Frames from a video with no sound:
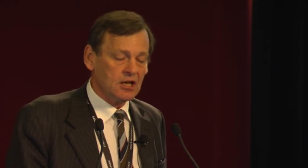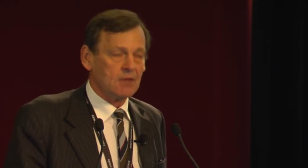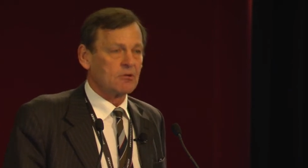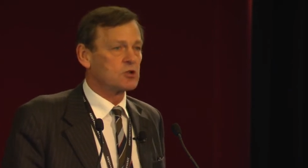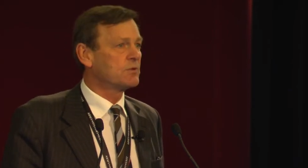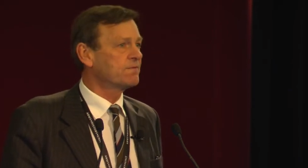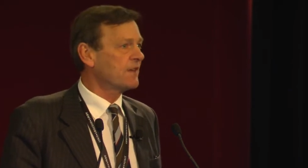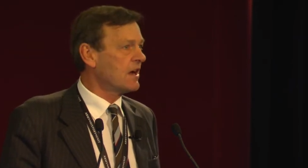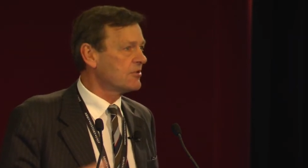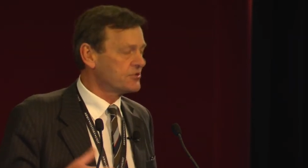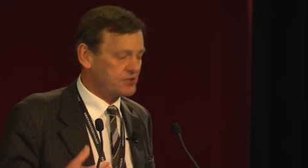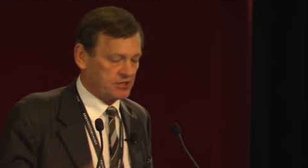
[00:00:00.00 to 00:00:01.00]
Because we'd
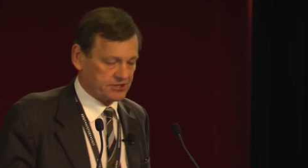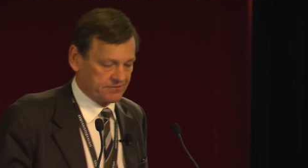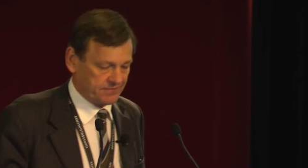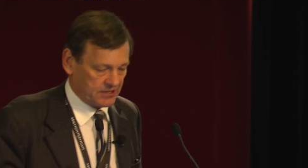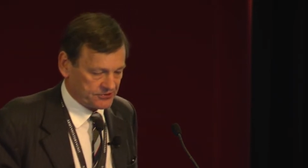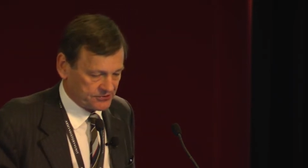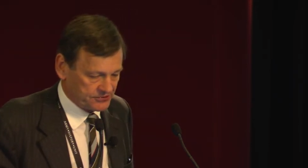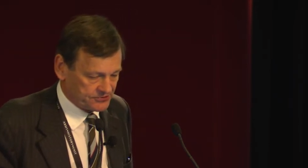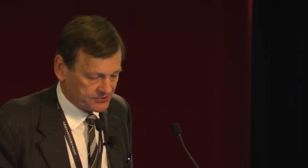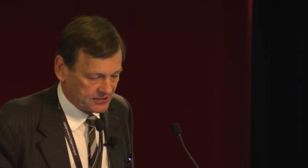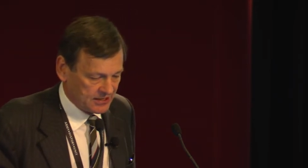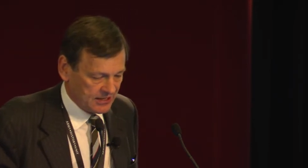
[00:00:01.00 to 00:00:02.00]
found such
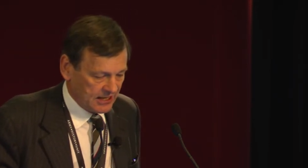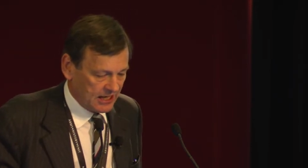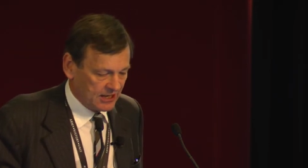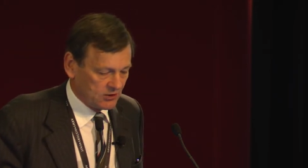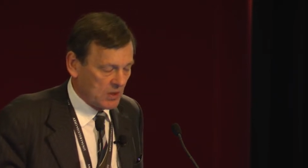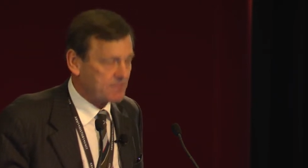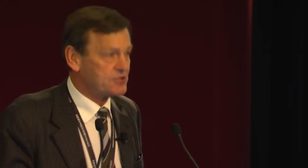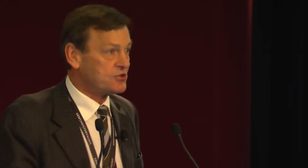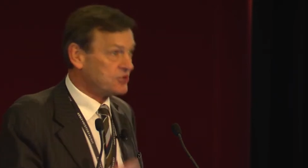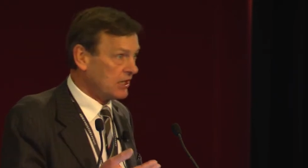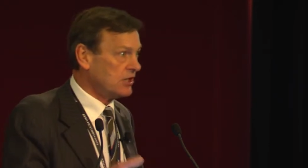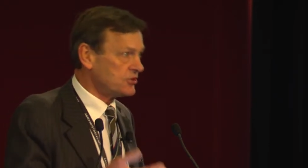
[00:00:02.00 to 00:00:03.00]
devices, and the Weapons
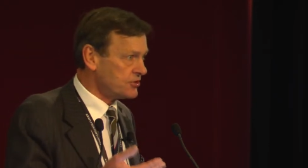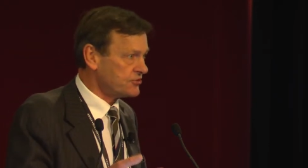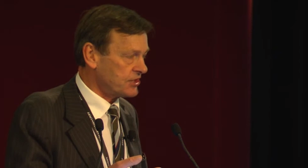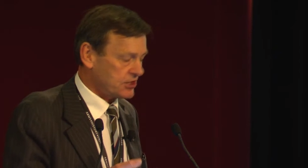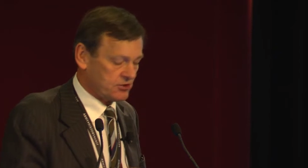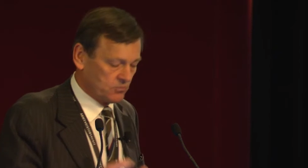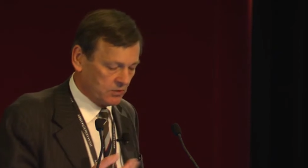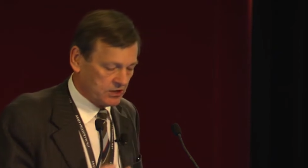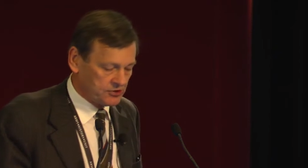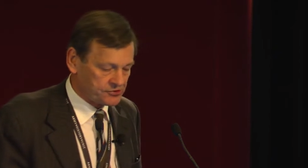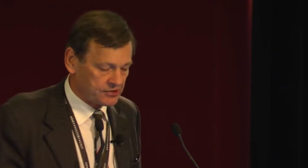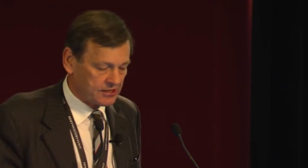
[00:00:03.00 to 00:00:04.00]
Intelligence Section,
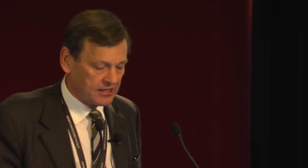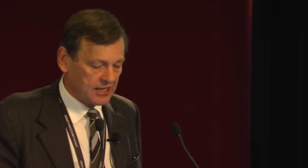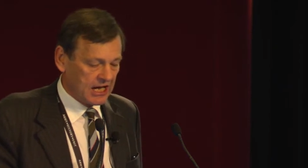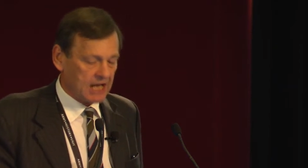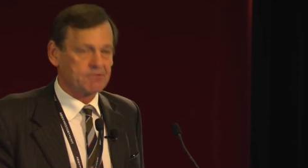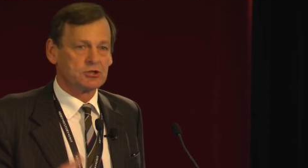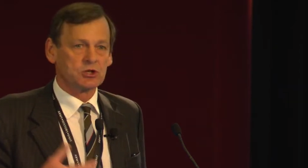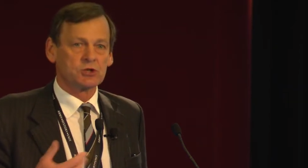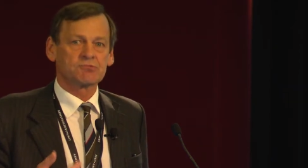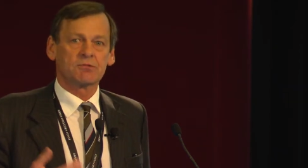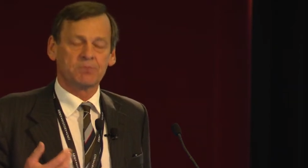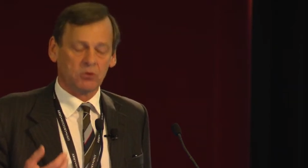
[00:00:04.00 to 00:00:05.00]
WIS, had
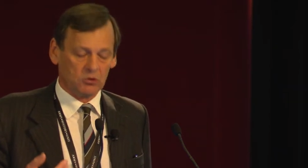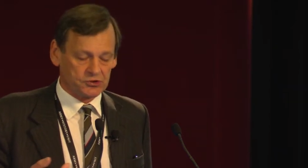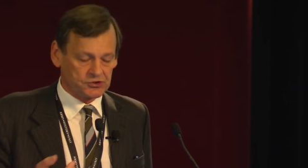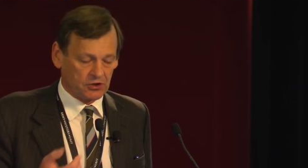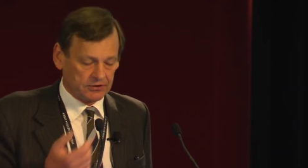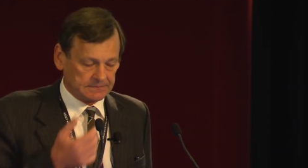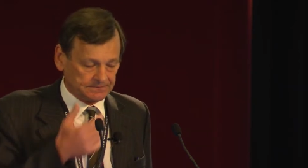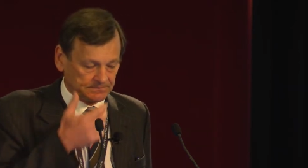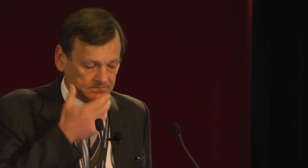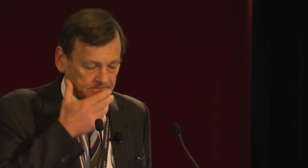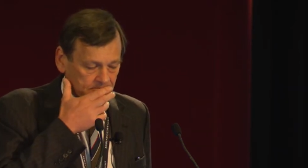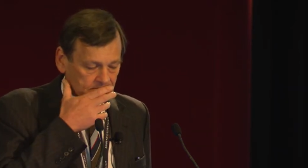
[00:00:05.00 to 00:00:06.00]
produced reports on them.
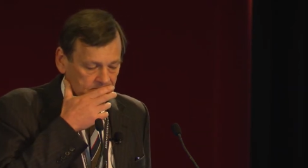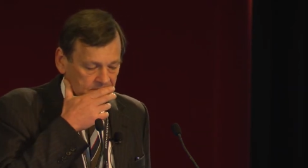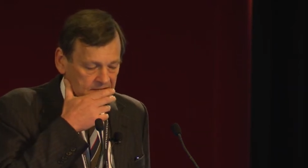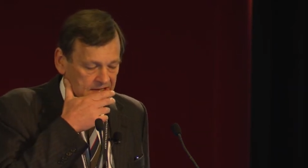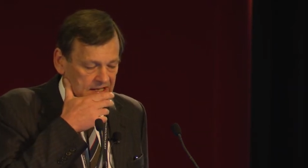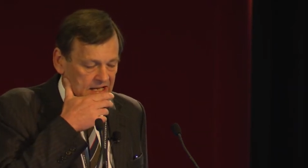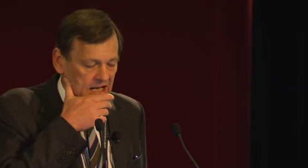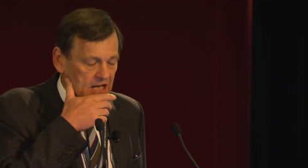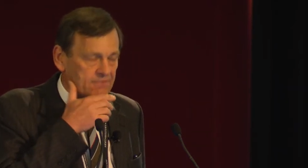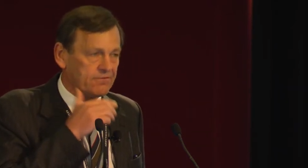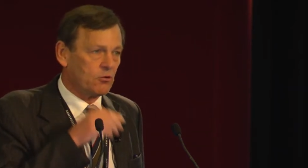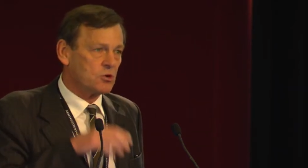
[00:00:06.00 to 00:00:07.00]

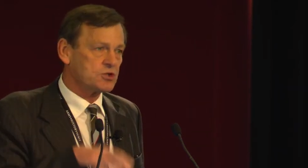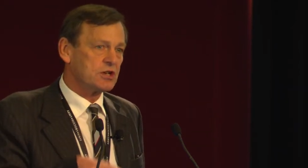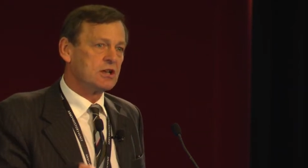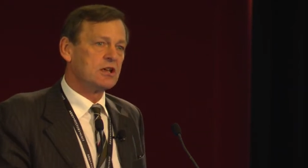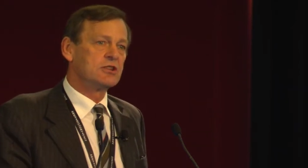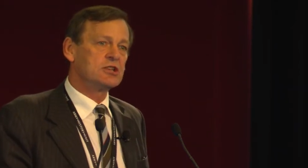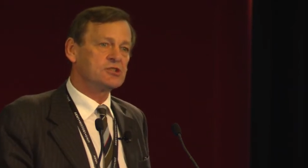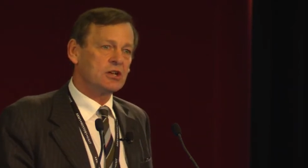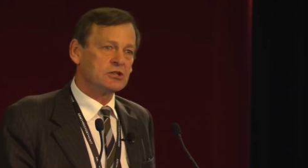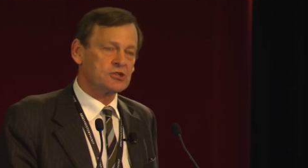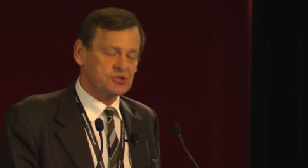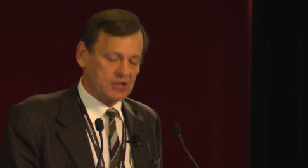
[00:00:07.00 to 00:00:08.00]
Unfortunately, this
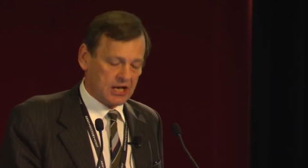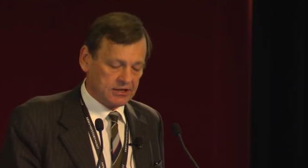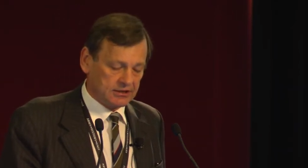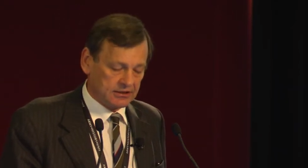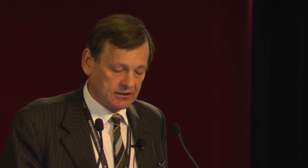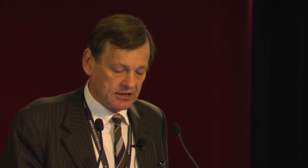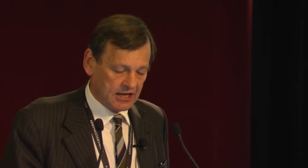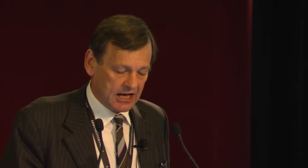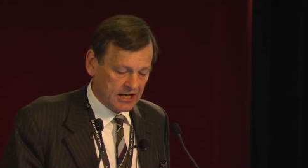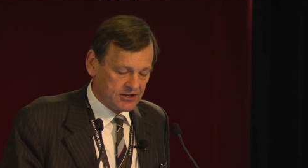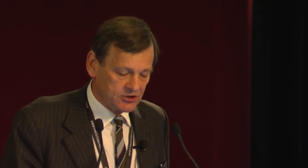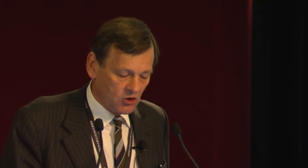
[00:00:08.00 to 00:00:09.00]
understanding
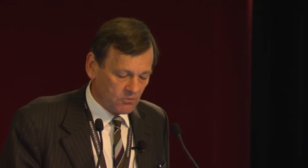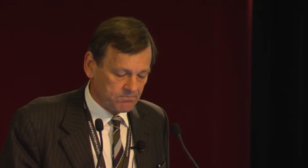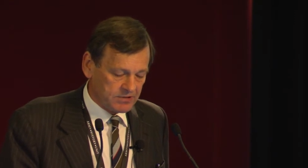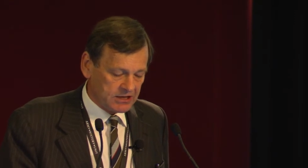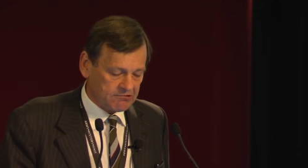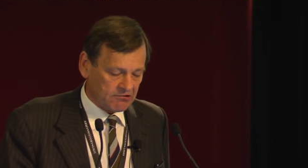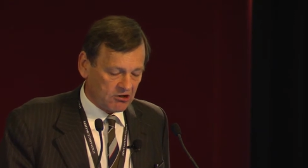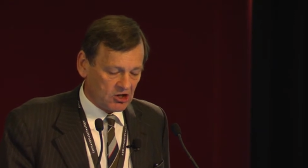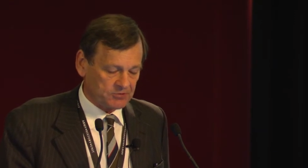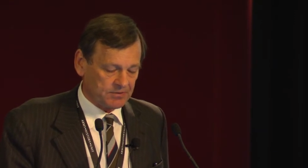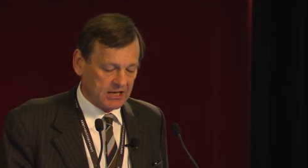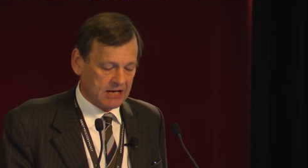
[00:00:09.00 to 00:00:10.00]
had not been
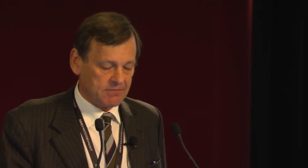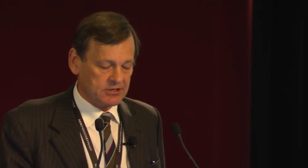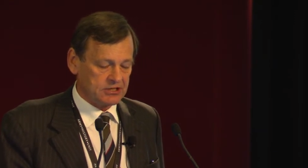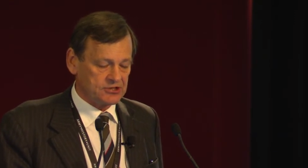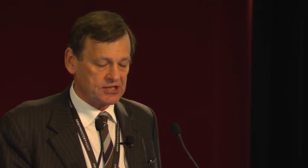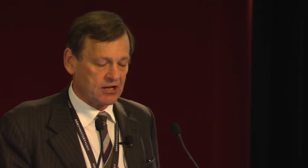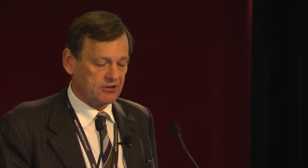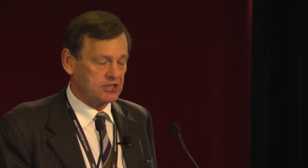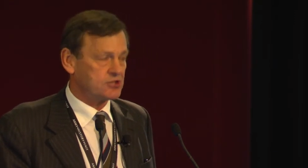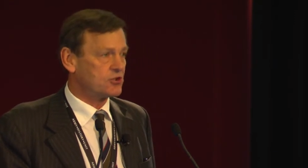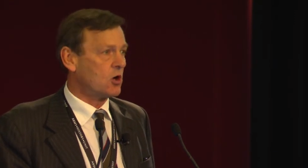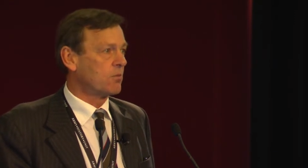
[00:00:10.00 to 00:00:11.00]
grasped by M&D
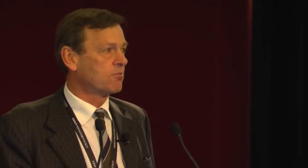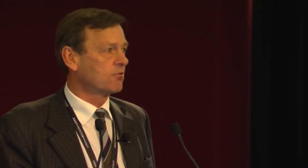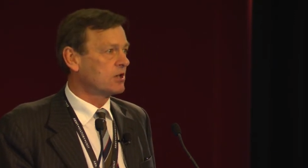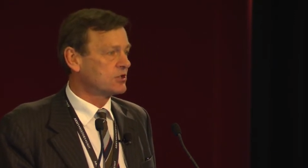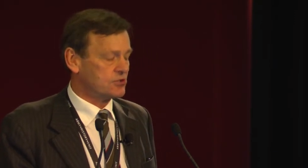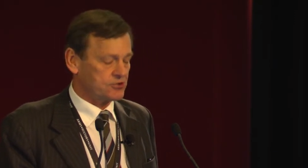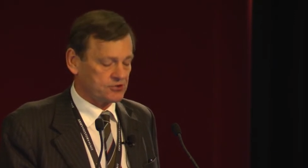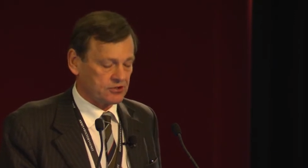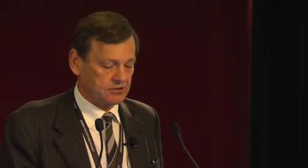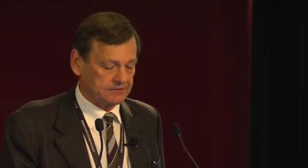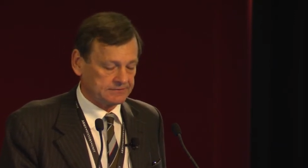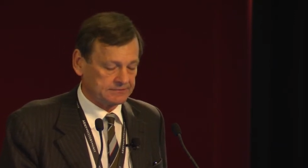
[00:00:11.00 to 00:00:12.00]
Southeast operations
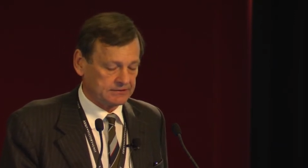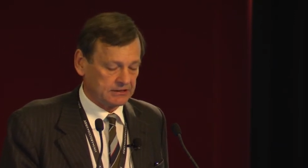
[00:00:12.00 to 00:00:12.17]
staff.